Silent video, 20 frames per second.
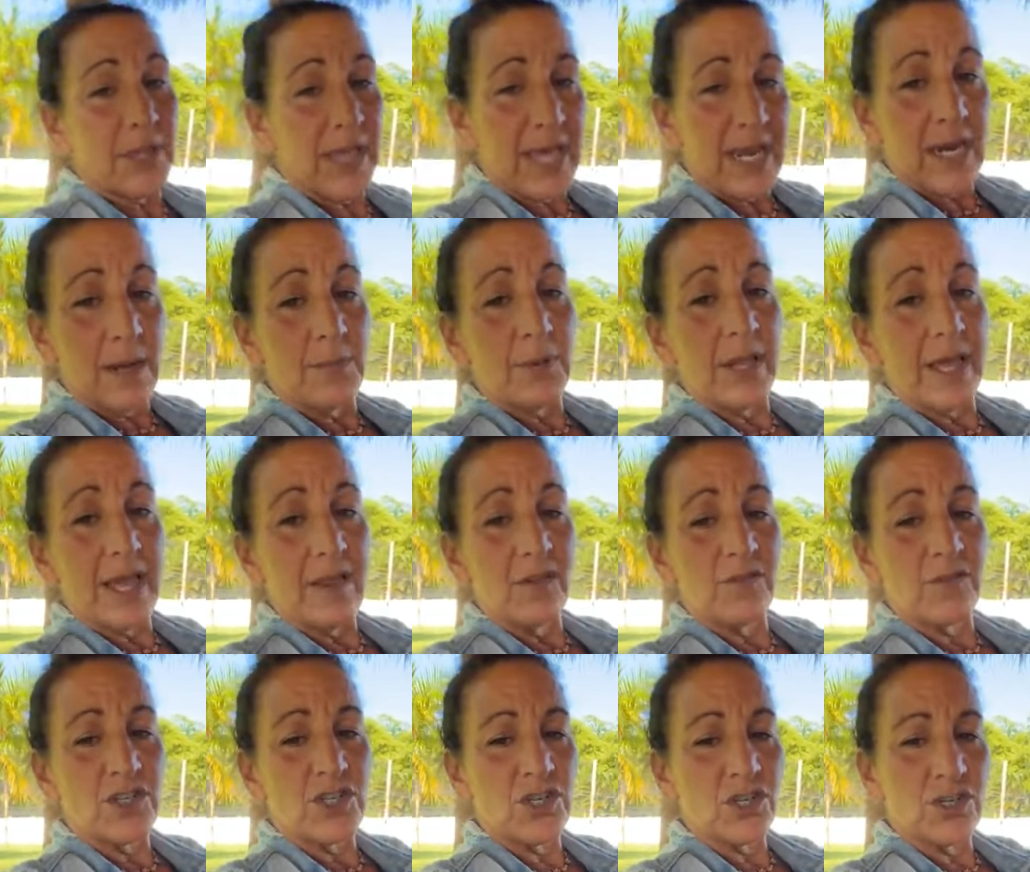plan in
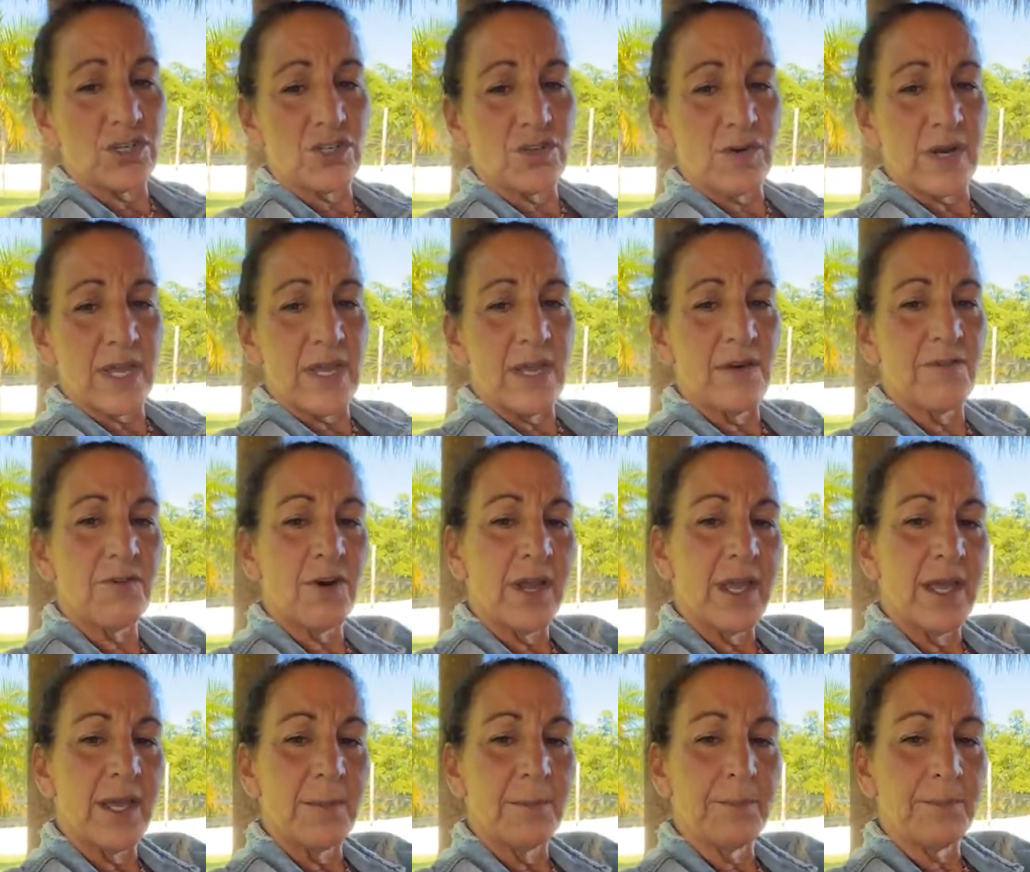place for surgery for
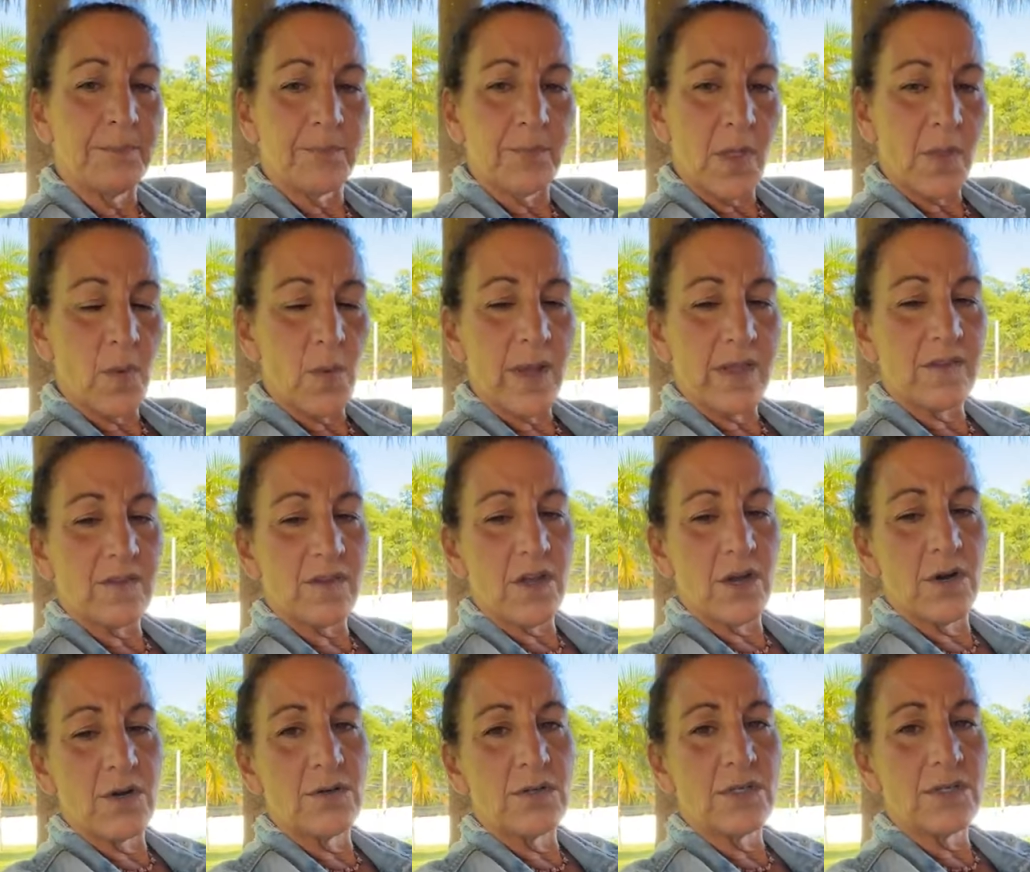him on the West
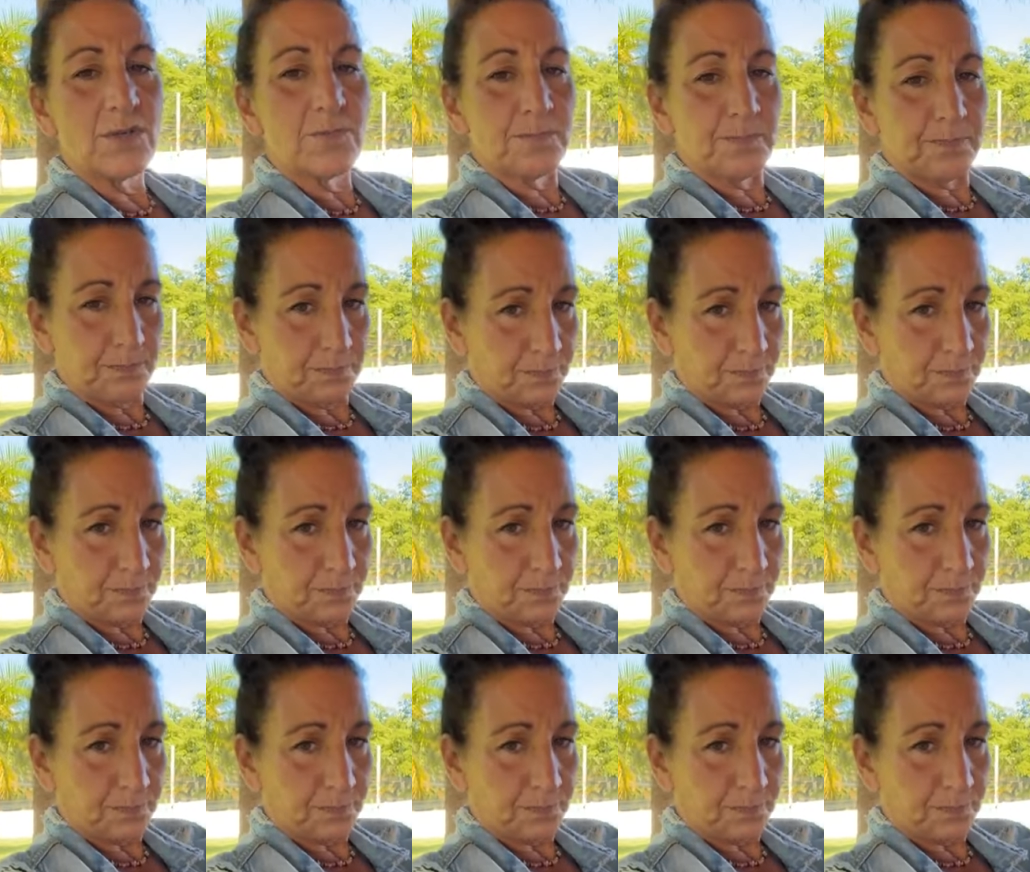Coast.